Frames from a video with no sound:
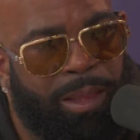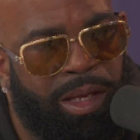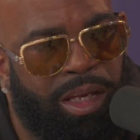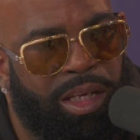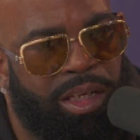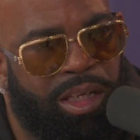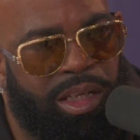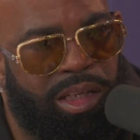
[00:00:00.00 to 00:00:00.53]

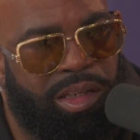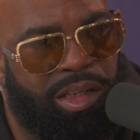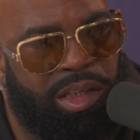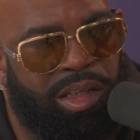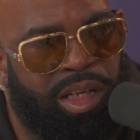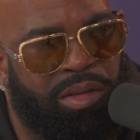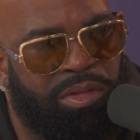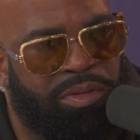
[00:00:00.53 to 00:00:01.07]
And then
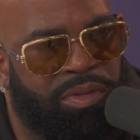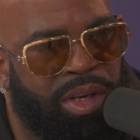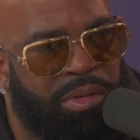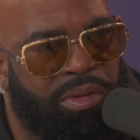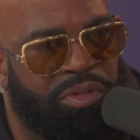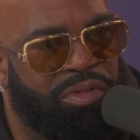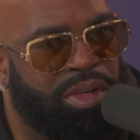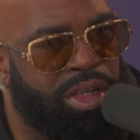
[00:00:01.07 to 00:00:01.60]
they was
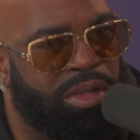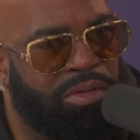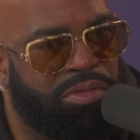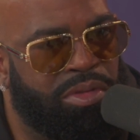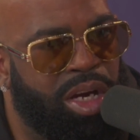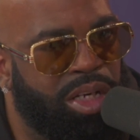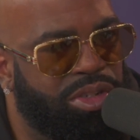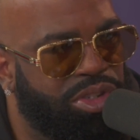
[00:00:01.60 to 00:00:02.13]
very fond
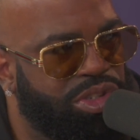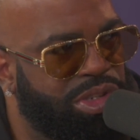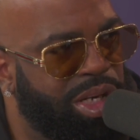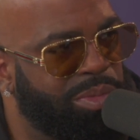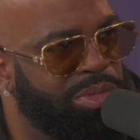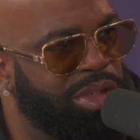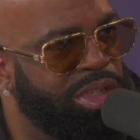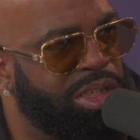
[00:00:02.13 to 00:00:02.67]
of Roger
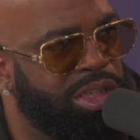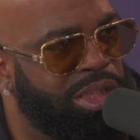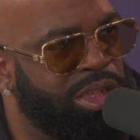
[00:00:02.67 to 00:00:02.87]
Troutman